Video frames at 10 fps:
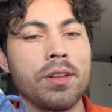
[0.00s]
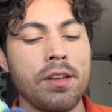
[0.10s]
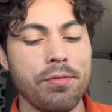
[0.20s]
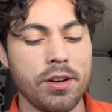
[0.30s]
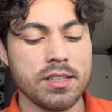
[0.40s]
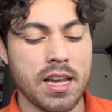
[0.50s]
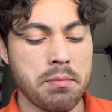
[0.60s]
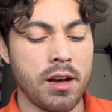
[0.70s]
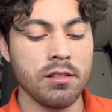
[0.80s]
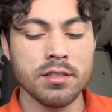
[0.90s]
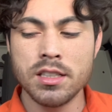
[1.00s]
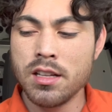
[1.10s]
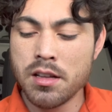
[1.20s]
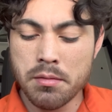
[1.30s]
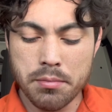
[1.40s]
they first came out,
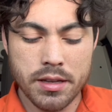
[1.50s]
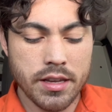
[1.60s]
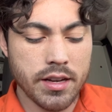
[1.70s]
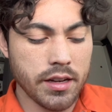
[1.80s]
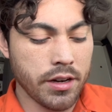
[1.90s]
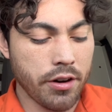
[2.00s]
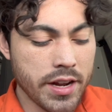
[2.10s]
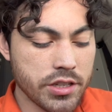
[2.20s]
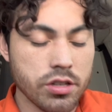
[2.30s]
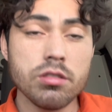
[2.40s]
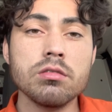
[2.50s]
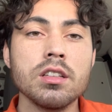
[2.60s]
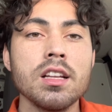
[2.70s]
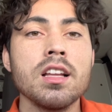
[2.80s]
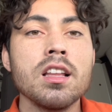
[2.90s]
but yeah, great shoe.
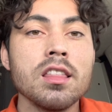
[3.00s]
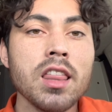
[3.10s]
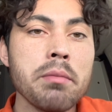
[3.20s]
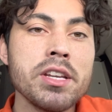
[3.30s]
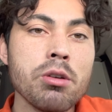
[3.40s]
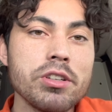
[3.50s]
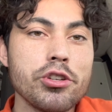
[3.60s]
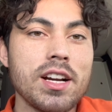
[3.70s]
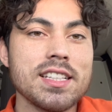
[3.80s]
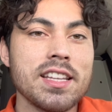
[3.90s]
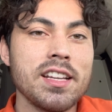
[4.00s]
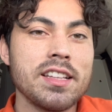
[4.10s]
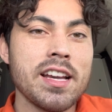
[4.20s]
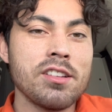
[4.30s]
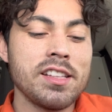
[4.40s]
Let me know what you guys think
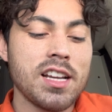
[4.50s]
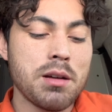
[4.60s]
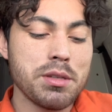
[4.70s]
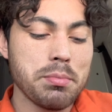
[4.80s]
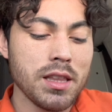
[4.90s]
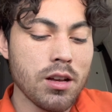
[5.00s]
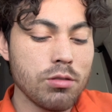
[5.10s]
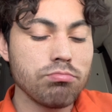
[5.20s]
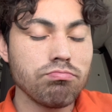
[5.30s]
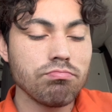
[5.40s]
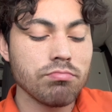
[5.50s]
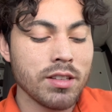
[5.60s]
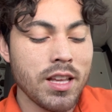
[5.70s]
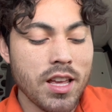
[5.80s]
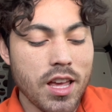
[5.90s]
down in the comments below.
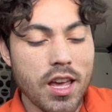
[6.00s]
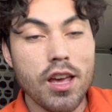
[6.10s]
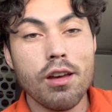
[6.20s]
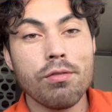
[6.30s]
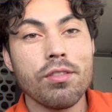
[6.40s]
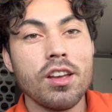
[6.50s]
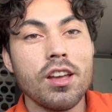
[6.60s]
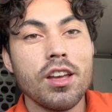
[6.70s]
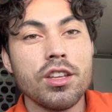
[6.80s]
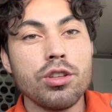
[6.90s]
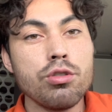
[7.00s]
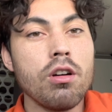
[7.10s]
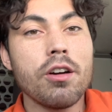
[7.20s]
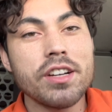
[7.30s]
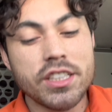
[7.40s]
If you
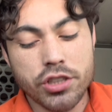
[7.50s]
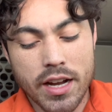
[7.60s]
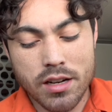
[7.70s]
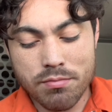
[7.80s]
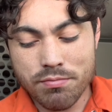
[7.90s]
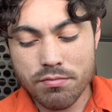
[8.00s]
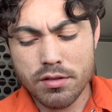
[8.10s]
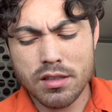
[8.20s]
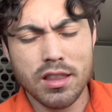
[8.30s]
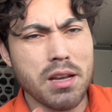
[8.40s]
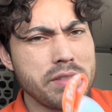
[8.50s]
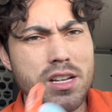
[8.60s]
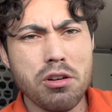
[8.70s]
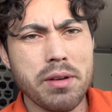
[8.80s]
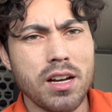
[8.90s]
already tried them, let me
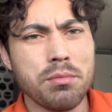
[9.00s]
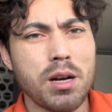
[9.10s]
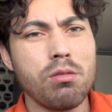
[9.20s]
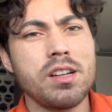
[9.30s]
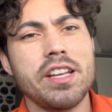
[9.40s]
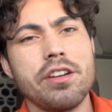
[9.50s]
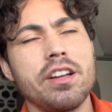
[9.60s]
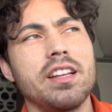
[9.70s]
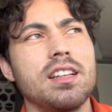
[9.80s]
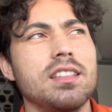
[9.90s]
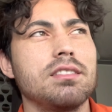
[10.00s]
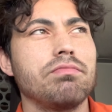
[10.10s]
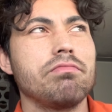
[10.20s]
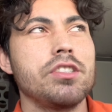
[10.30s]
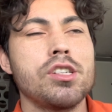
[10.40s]
know about them. I want to hear it.
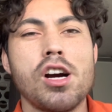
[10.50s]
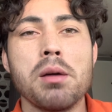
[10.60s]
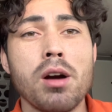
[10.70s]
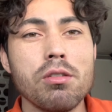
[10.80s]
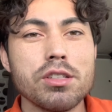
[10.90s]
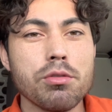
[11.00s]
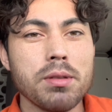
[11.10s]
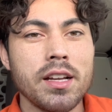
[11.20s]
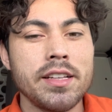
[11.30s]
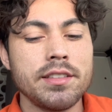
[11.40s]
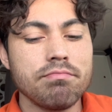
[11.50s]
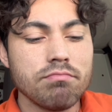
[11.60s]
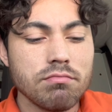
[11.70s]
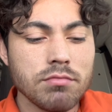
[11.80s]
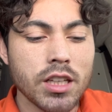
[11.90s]
You know, I'm always replying.
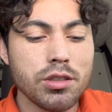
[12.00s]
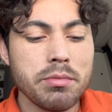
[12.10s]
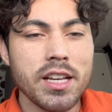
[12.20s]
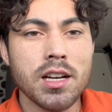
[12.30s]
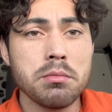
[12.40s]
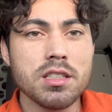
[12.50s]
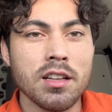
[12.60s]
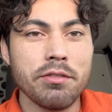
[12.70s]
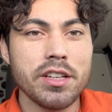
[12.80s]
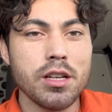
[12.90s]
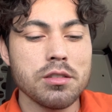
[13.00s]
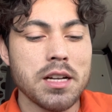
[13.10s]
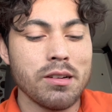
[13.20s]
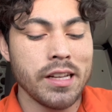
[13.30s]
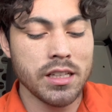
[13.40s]
Not too many comments on videos
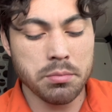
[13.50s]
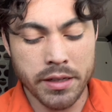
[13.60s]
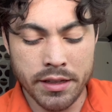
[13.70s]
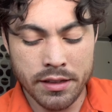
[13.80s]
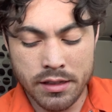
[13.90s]
nowadays, but